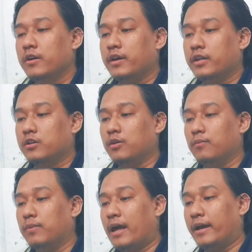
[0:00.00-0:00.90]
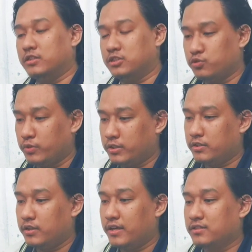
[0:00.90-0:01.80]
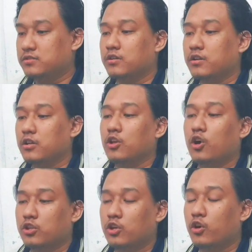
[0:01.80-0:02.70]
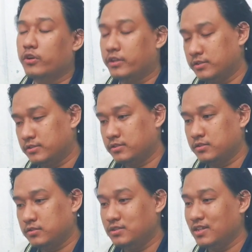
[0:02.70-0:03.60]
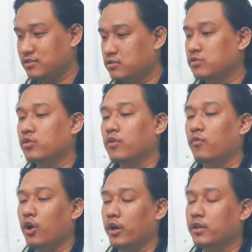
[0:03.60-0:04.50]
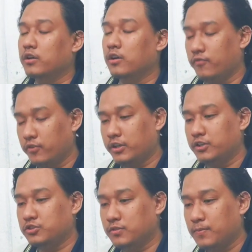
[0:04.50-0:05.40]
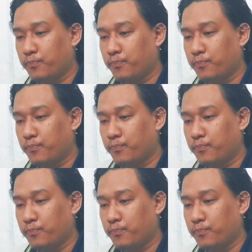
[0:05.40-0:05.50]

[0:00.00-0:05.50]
and compliance with external authorities just to avoid confrontation.